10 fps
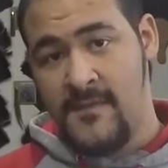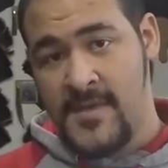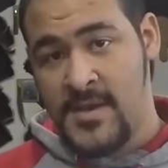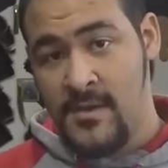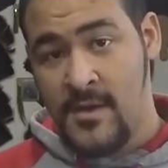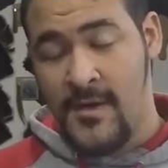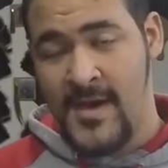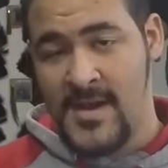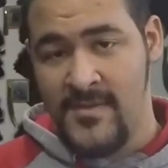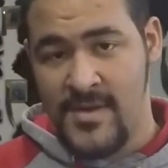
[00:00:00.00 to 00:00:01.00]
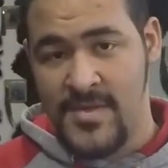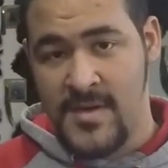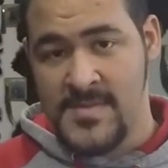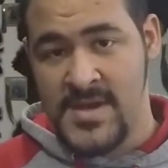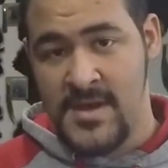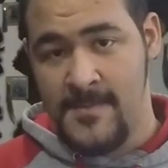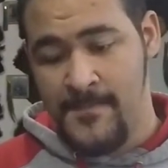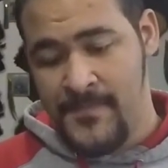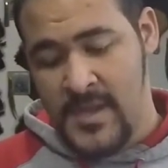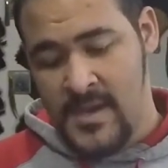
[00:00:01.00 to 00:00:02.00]
If you do, go ahead and give it a thumbs
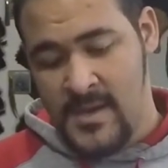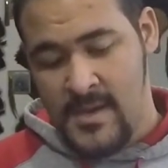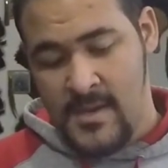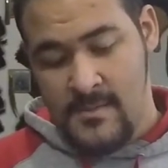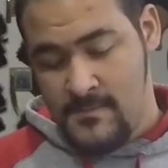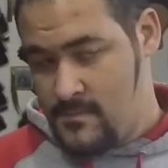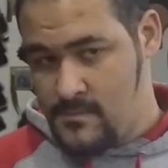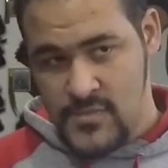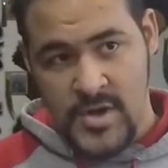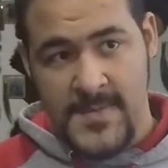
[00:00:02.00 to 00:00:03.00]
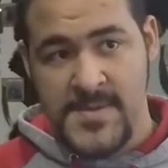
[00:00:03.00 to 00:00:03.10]
up. Drop